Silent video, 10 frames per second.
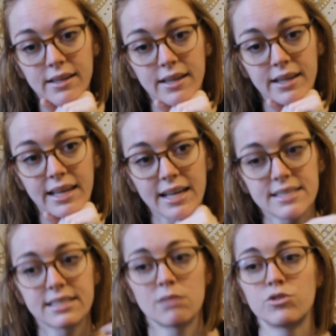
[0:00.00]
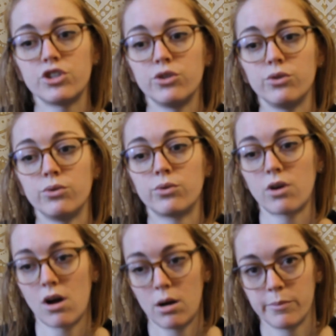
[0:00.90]
it gets them to
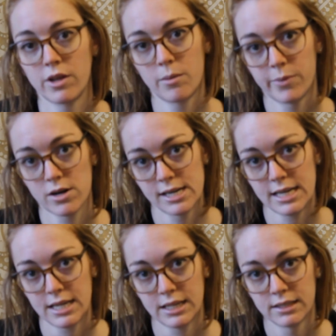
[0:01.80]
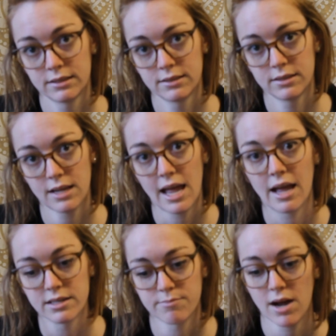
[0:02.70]
calm their body
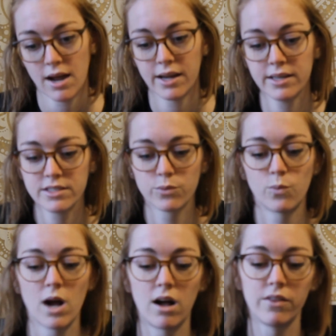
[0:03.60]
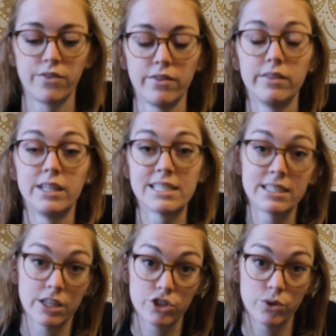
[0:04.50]
and mind while
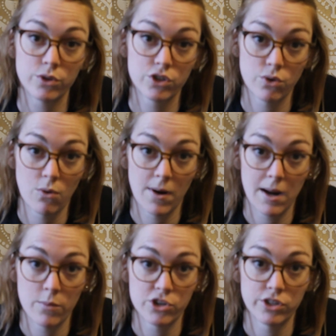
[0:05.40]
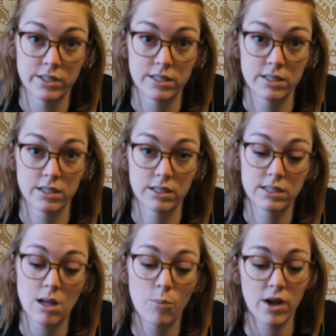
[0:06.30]
listening to a story, which is
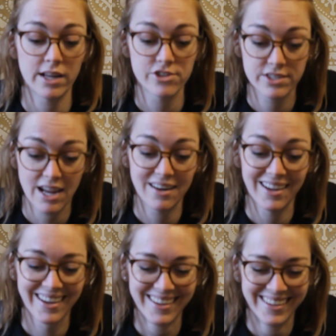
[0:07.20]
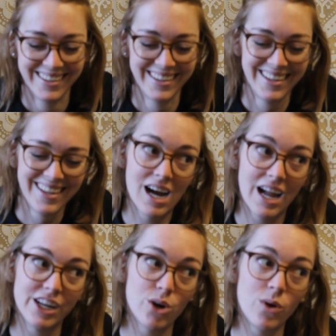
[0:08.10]
somewhat entertaining.
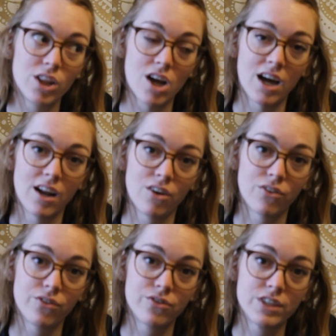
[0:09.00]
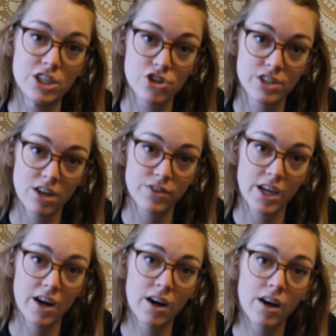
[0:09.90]
I know a lot of teachers out
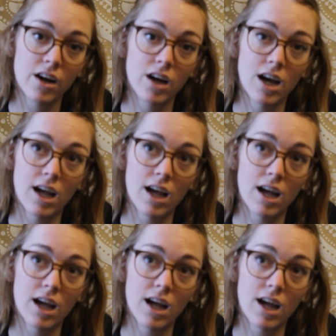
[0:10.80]
there